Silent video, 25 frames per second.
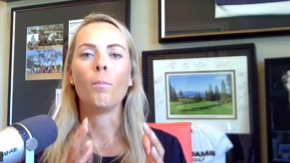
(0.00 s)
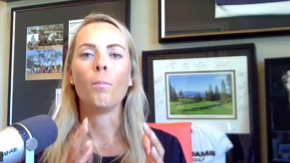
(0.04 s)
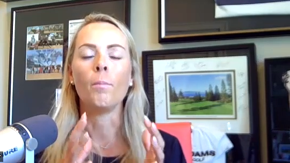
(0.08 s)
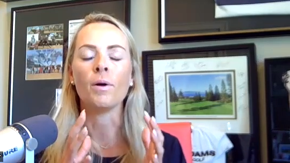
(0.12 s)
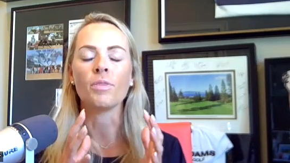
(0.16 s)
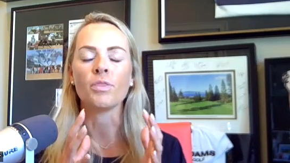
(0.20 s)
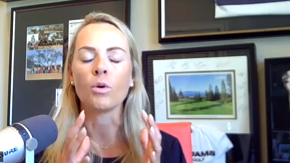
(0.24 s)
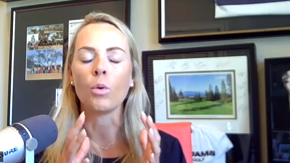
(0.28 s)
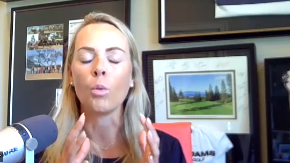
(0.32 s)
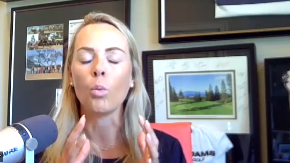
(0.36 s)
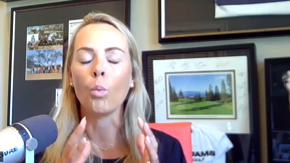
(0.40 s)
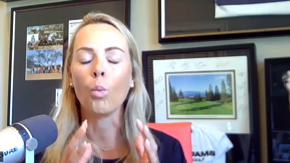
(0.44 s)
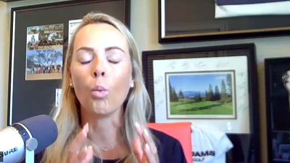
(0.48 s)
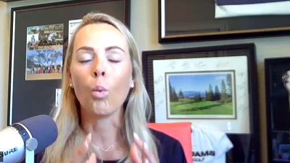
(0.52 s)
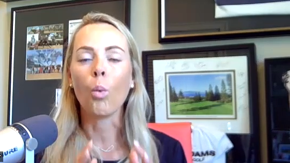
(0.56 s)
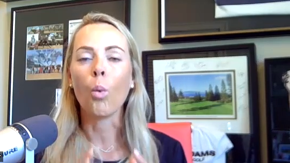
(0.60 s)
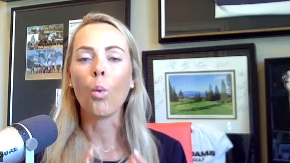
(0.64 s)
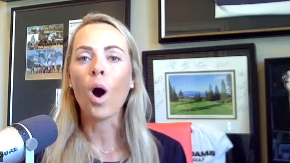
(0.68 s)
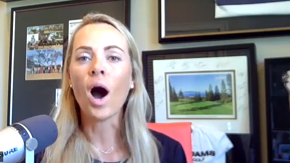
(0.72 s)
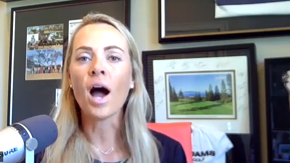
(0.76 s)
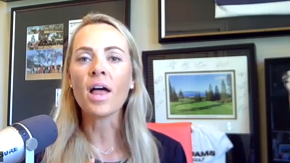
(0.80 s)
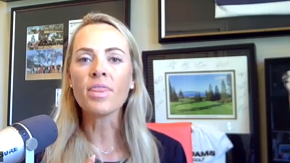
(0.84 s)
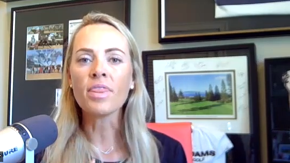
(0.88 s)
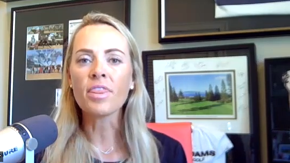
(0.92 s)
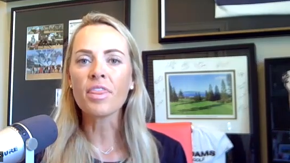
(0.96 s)
But the
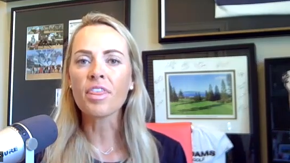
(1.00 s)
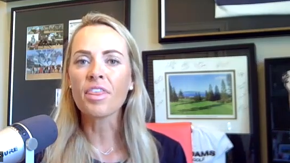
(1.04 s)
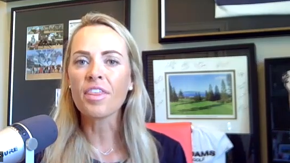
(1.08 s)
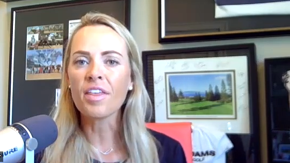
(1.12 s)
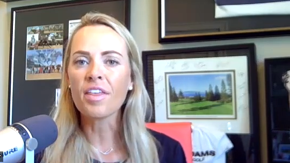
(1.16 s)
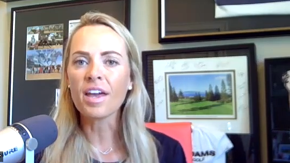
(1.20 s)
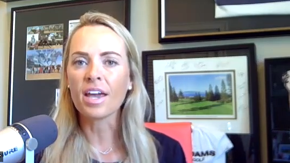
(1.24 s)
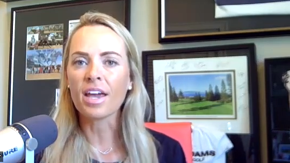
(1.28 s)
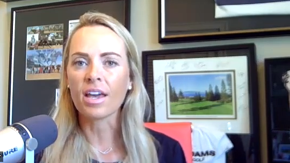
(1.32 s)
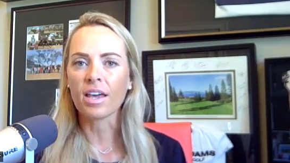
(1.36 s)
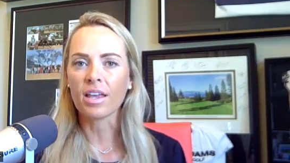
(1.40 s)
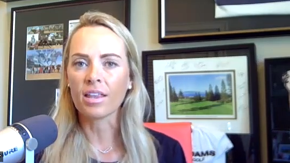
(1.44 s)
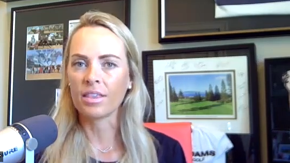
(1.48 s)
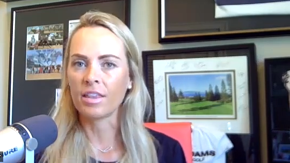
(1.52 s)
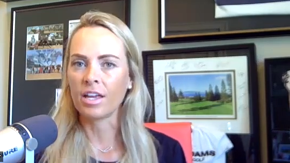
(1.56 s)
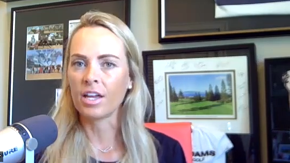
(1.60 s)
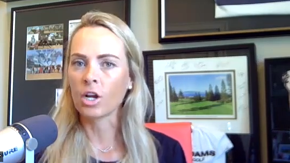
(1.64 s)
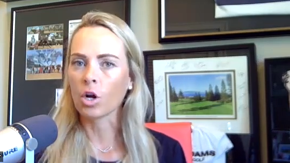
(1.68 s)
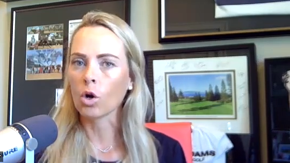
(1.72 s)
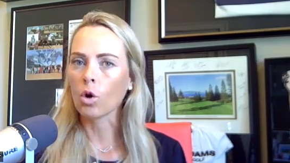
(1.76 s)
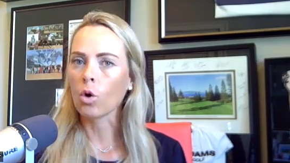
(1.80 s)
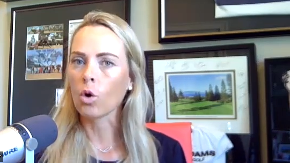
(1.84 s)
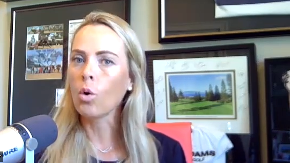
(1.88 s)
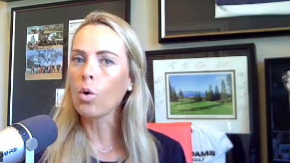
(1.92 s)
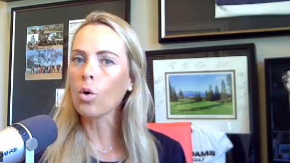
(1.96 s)
one thing
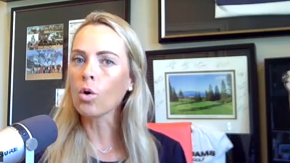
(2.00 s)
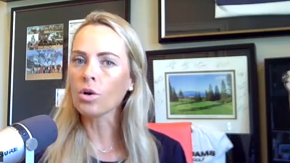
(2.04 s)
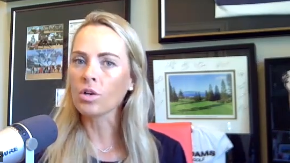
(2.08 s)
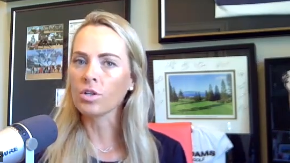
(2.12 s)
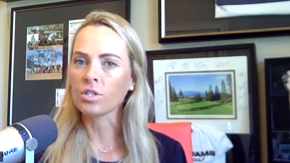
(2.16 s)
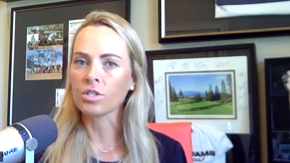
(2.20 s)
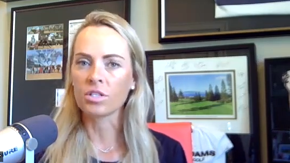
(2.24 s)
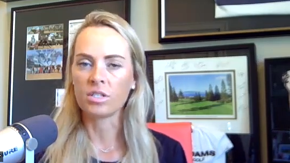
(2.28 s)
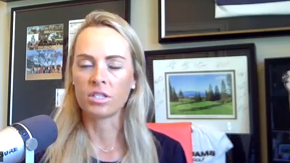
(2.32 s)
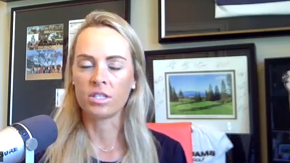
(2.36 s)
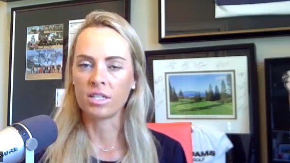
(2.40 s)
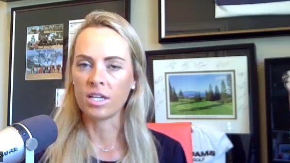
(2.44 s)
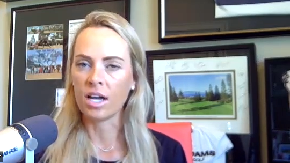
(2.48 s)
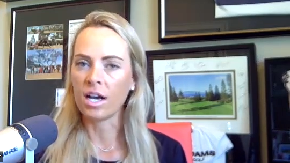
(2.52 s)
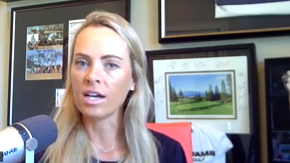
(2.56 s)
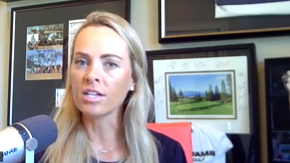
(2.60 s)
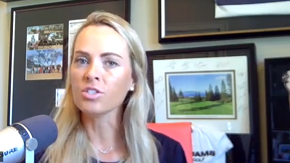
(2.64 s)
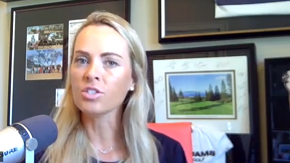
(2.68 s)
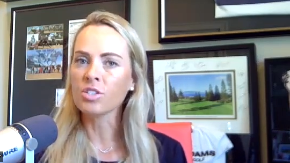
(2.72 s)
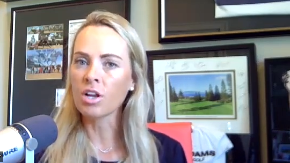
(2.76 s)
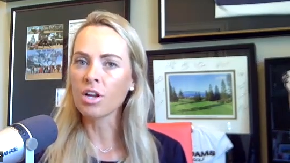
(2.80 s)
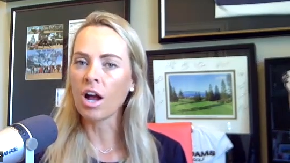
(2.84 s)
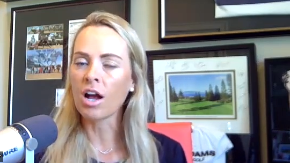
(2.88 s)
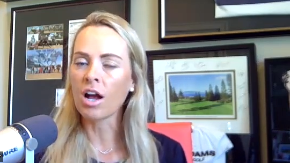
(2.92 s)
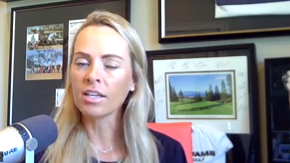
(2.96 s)
that a course
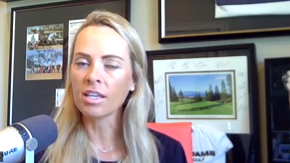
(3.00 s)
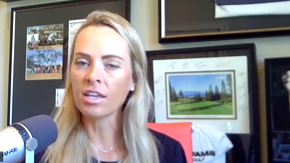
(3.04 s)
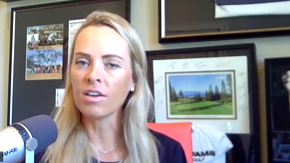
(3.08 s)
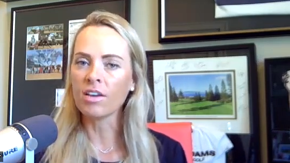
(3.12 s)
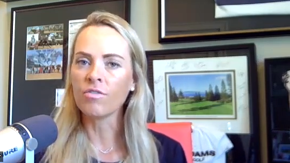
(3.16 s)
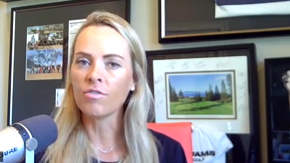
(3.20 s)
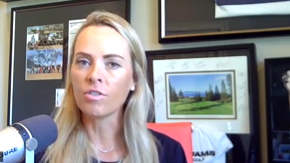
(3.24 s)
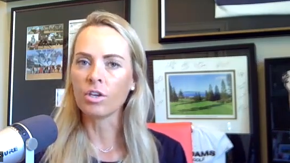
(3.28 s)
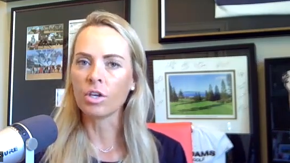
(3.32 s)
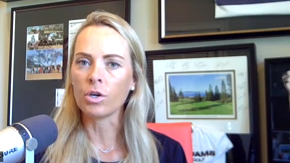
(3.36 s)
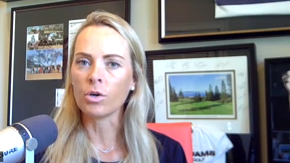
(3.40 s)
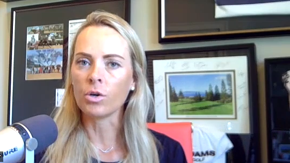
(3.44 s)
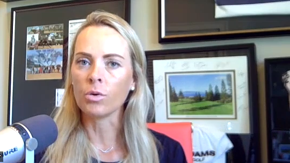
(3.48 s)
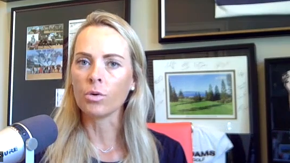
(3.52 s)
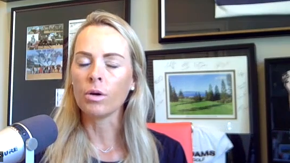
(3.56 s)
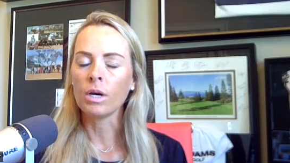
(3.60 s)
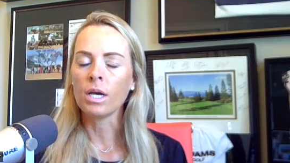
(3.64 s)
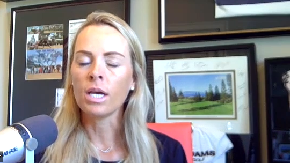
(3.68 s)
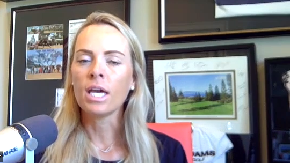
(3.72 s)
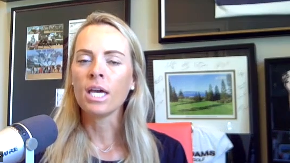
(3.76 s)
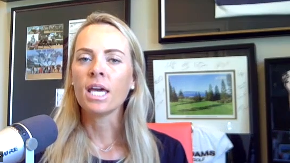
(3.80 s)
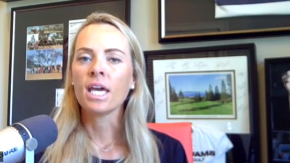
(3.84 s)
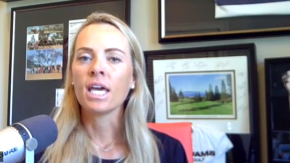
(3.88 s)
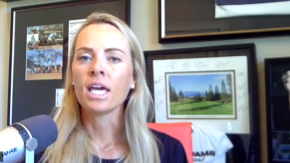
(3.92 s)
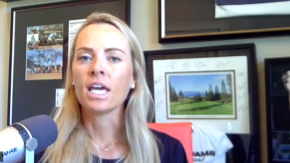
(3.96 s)
does not give you
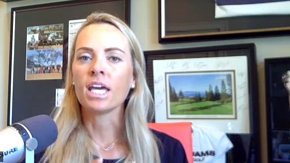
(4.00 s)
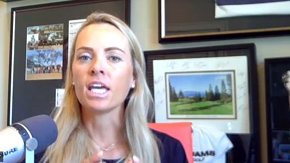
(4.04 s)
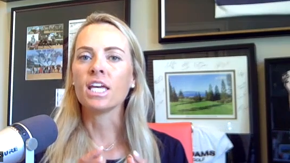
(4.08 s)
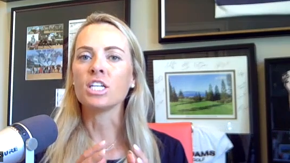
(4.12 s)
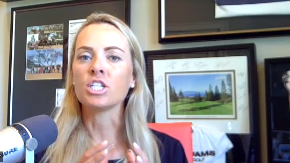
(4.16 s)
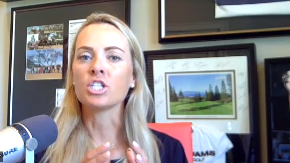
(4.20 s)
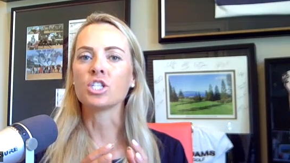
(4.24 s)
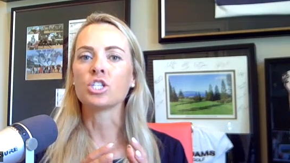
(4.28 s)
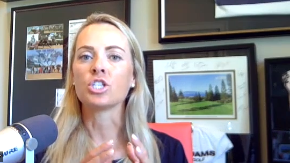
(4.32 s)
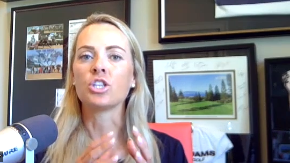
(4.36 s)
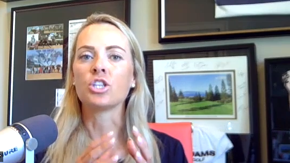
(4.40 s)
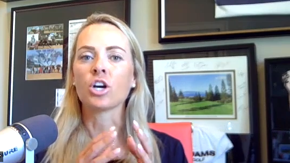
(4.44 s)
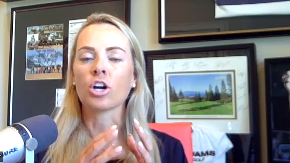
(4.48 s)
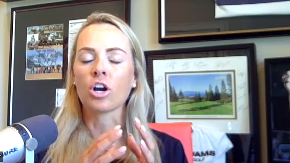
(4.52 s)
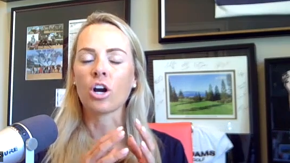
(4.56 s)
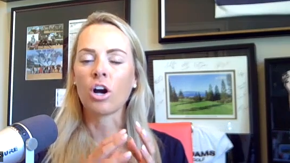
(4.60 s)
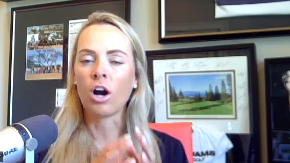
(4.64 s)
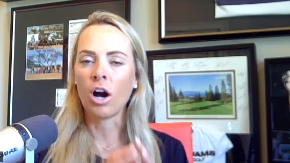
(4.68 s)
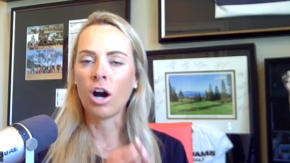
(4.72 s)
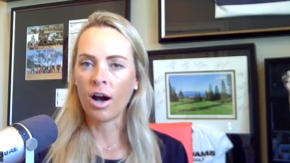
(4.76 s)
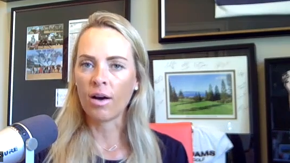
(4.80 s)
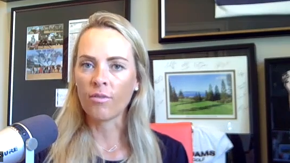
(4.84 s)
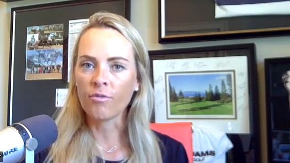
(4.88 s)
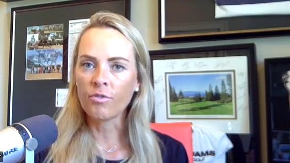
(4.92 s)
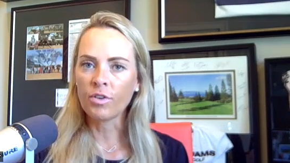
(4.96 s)
is the
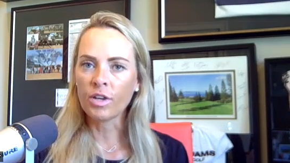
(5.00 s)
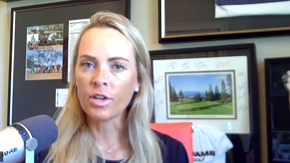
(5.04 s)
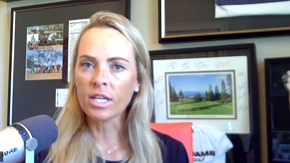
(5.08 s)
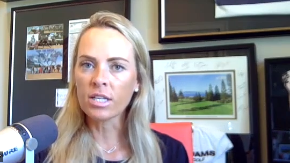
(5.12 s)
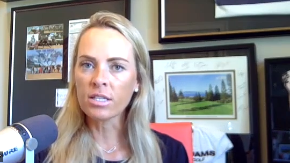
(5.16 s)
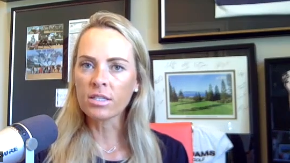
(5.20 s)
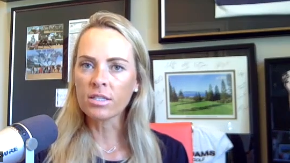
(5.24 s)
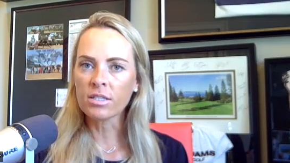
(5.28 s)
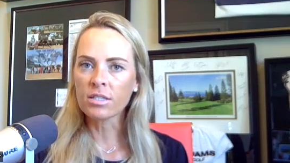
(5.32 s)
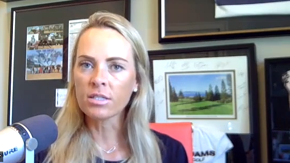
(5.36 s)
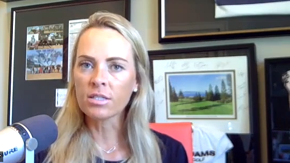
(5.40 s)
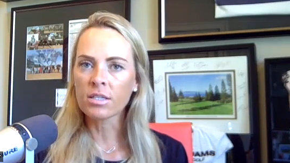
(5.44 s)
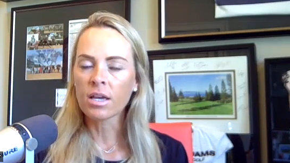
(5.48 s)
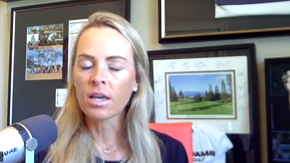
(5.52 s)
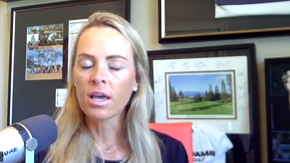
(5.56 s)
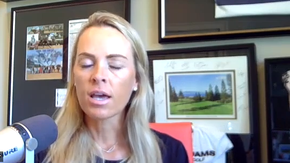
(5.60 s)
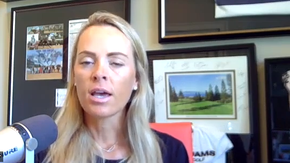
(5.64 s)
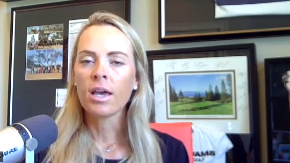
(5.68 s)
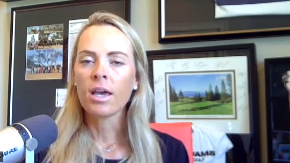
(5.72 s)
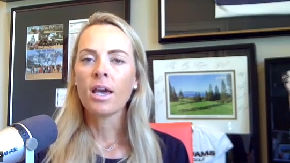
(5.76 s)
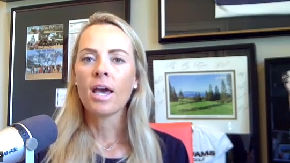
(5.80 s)
confidence